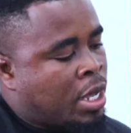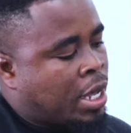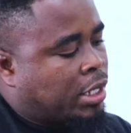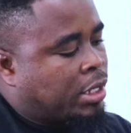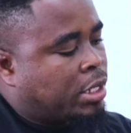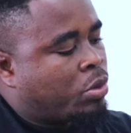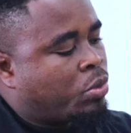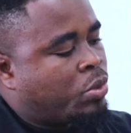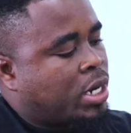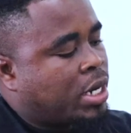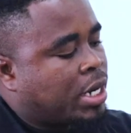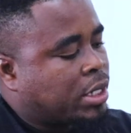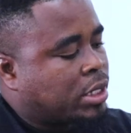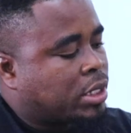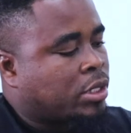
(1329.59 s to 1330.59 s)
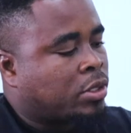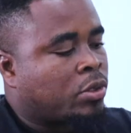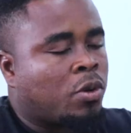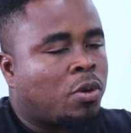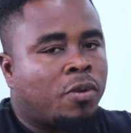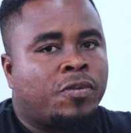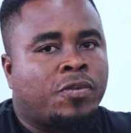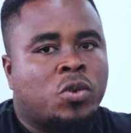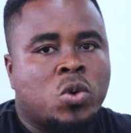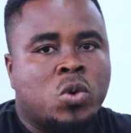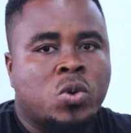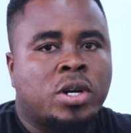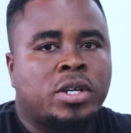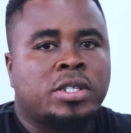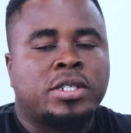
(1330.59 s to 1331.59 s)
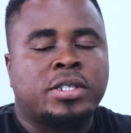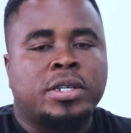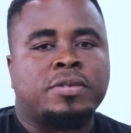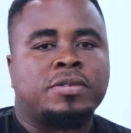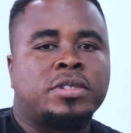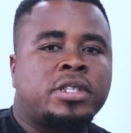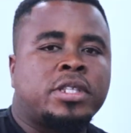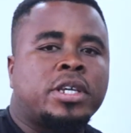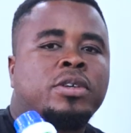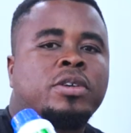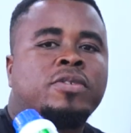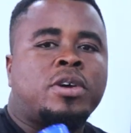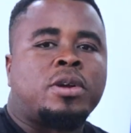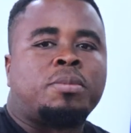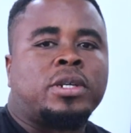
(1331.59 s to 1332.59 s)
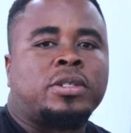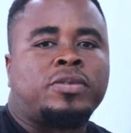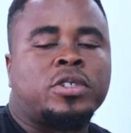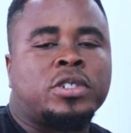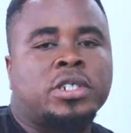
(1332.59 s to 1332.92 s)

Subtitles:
at the relaunching of COA service. Thank you very much for